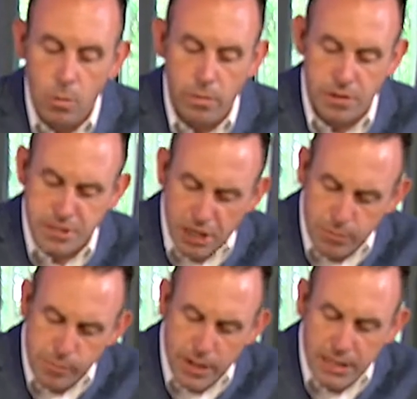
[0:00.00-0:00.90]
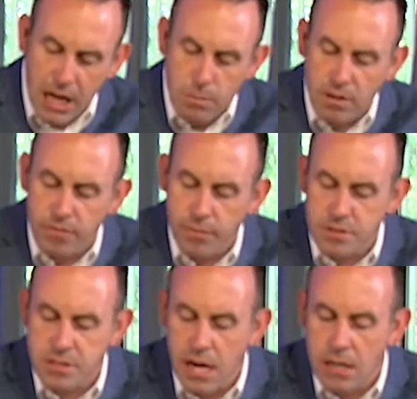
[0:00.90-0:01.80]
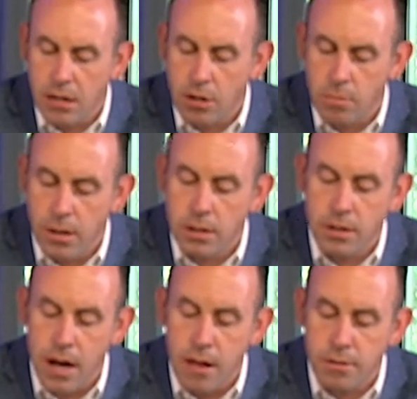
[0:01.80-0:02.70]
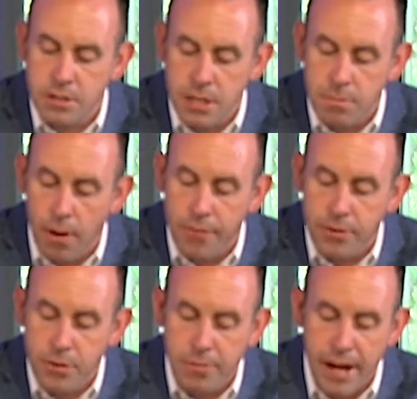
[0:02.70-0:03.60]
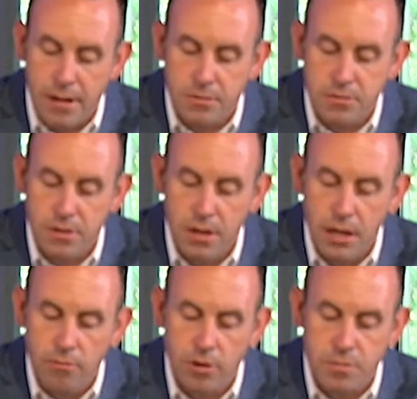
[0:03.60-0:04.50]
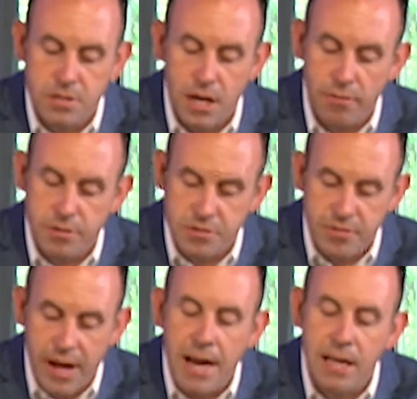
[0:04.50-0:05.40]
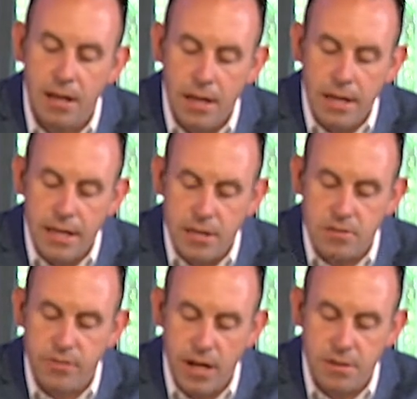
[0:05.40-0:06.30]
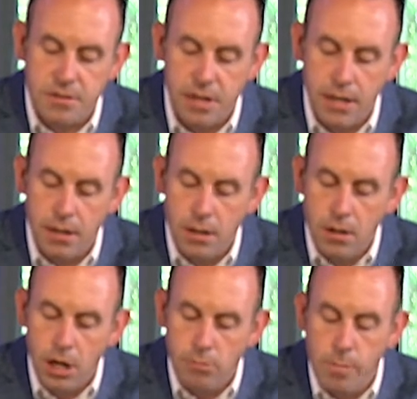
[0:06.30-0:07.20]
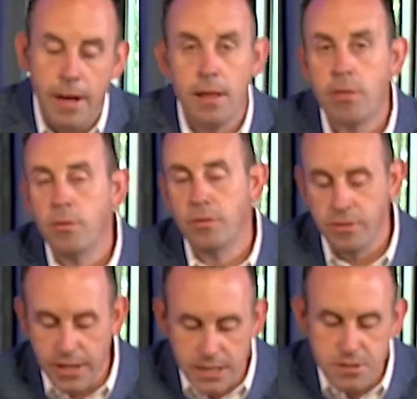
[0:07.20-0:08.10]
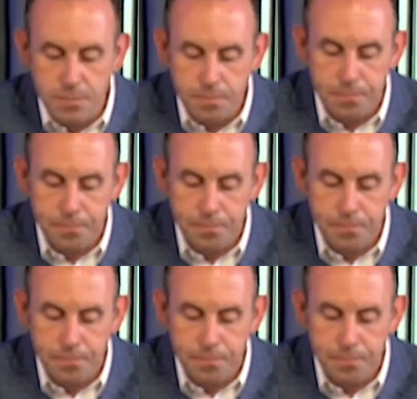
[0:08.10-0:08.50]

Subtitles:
When the settlement money came in from the state, nearly $1 million, he bought the new house for himself and his fiance, whom he met through his niece.